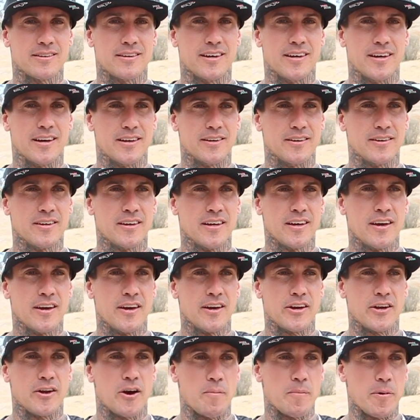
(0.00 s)
And,
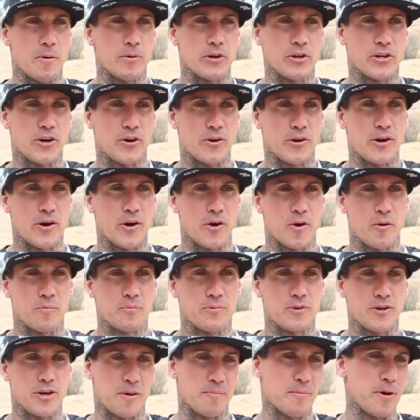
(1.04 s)
you know, I remember going home, you know,